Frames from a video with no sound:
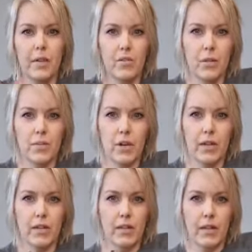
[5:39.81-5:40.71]
That's what I'm trying
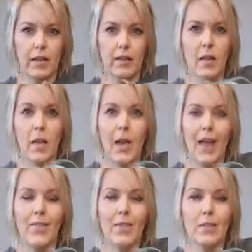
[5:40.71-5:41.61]
to say.
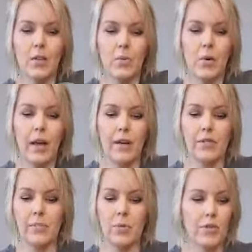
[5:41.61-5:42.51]
And this look will have
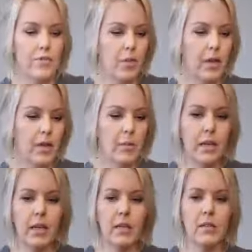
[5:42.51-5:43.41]
some driftwood in it
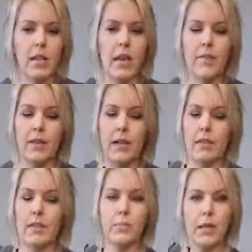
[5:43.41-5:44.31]
because I have a
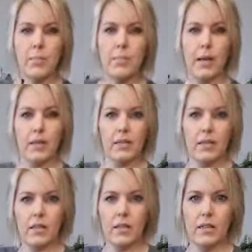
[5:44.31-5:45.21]
nice big
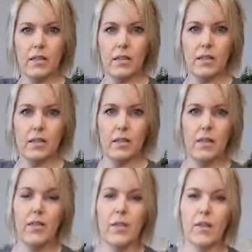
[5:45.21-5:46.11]
basket
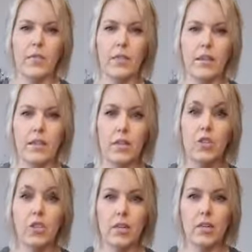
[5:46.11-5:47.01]
that I've collected
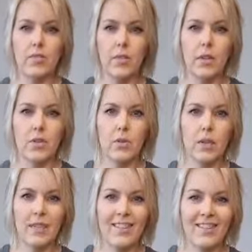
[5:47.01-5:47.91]
just for this
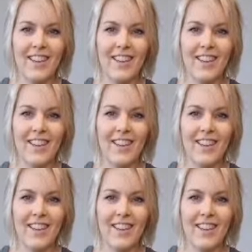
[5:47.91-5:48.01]
reason.